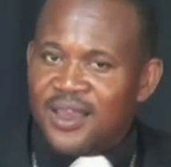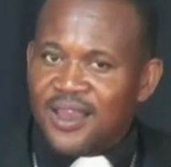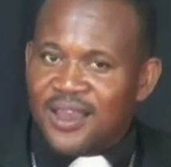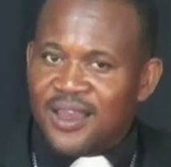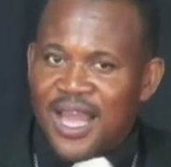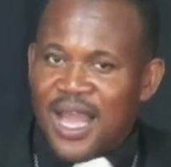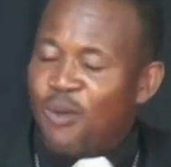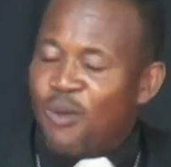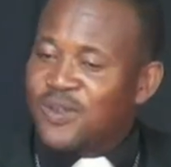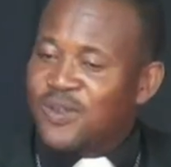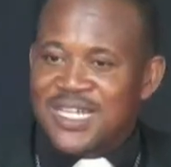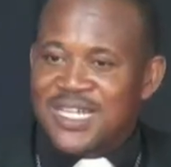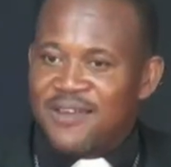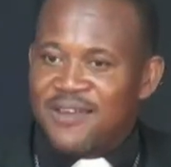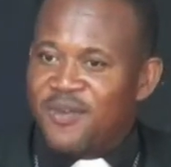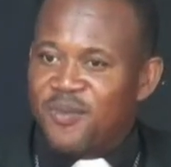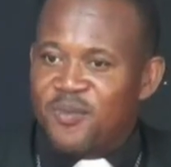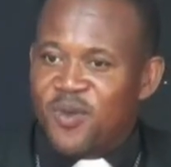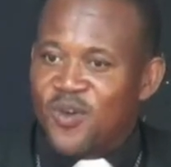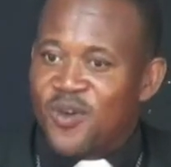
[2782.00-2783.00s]
I was
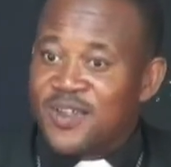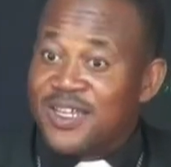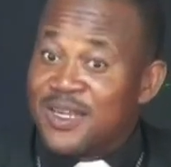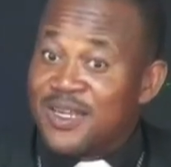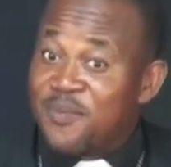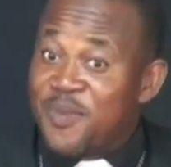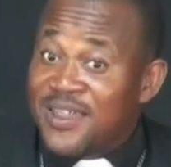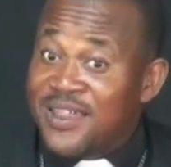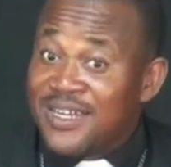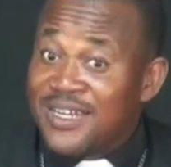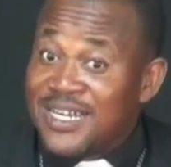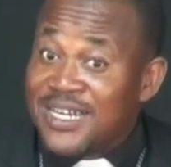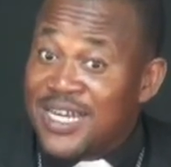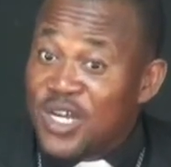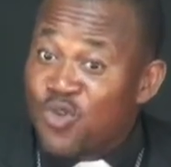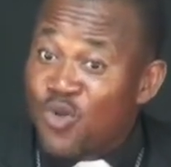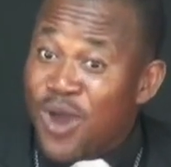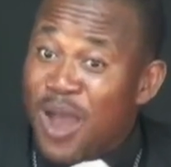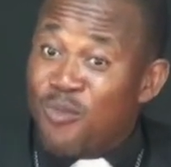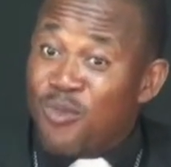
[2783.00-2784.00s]
laughing because the person didn't know
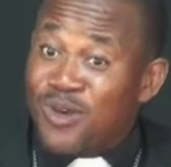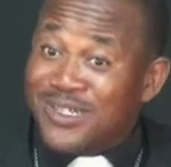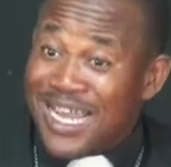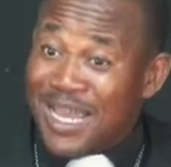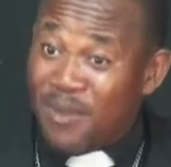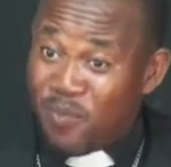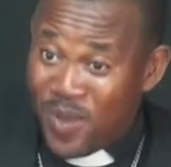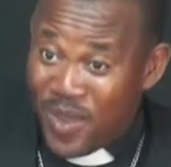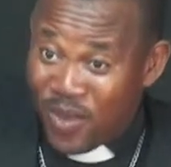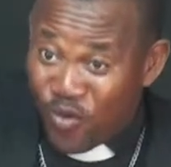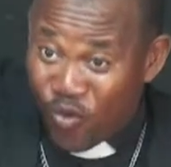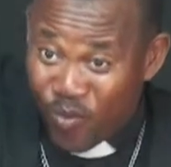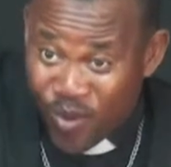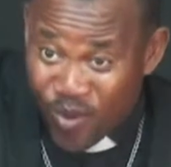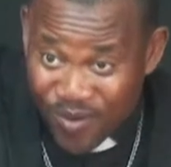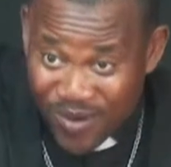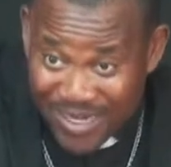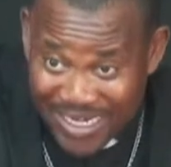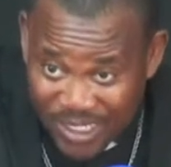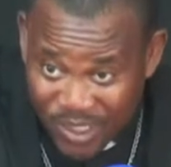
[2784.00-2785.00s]
how much I paid to be on
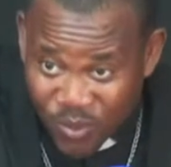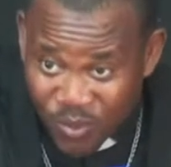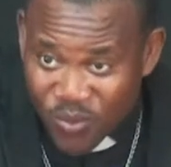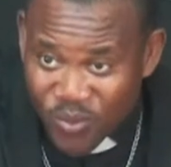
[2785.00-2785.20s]
radio.